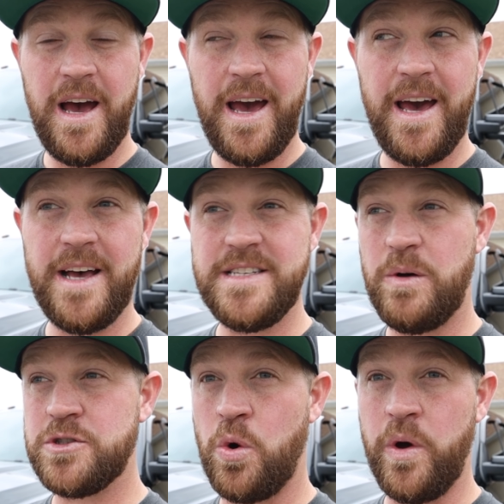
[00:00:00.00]
as I
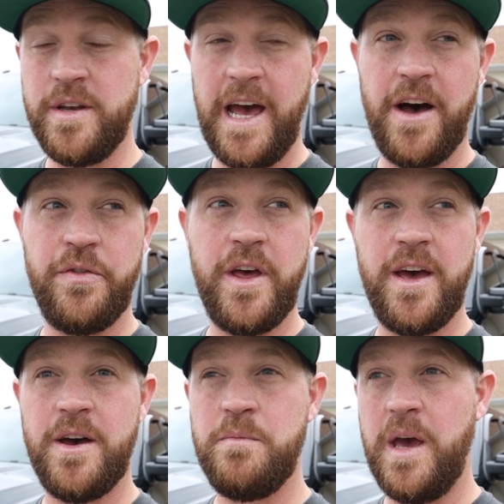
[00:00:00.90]
was going down
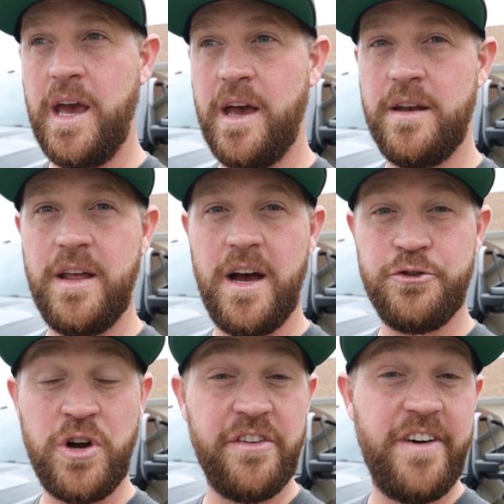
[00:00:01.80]
them and uh,
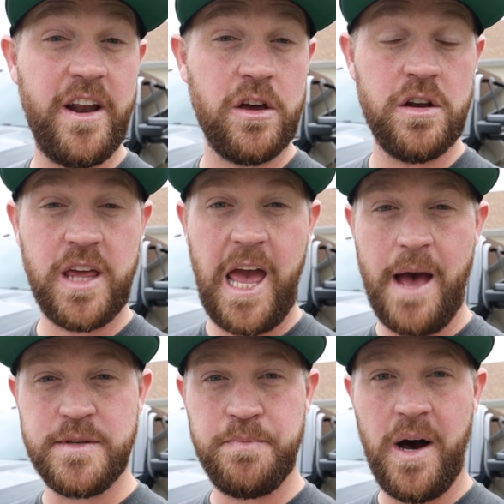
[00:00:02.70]
trying to find a good
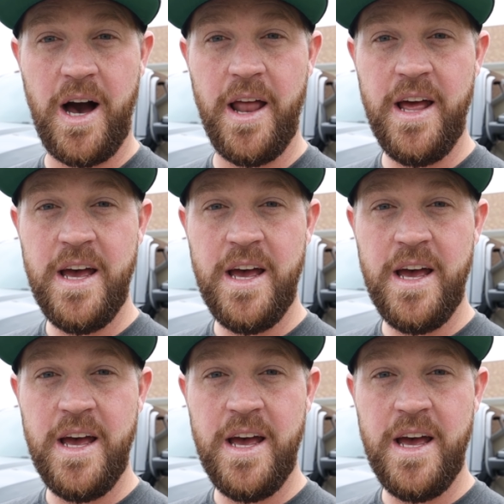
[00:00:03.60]
camp spot,